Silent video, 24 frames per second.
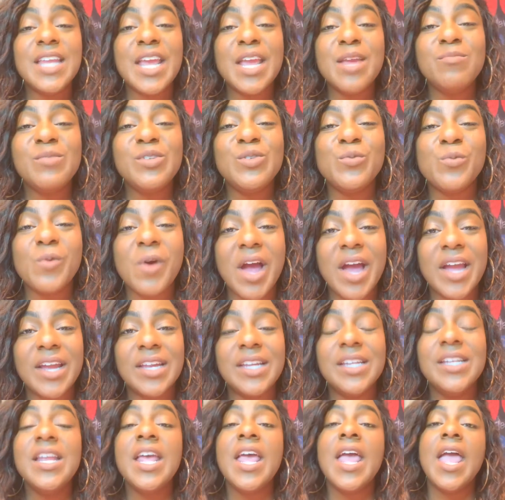name is
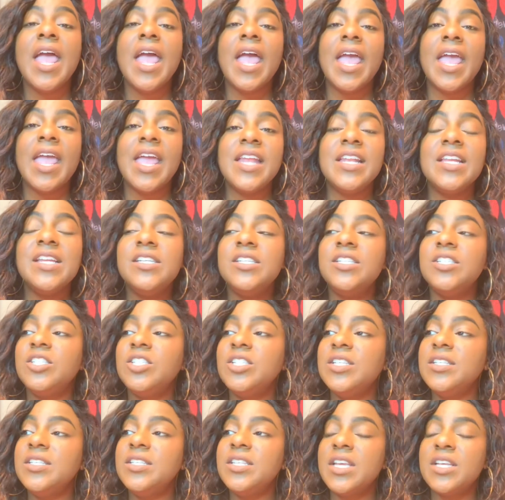Rian, and he
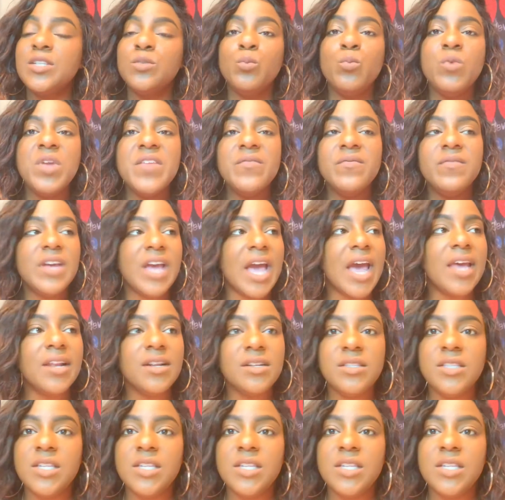she says we've got to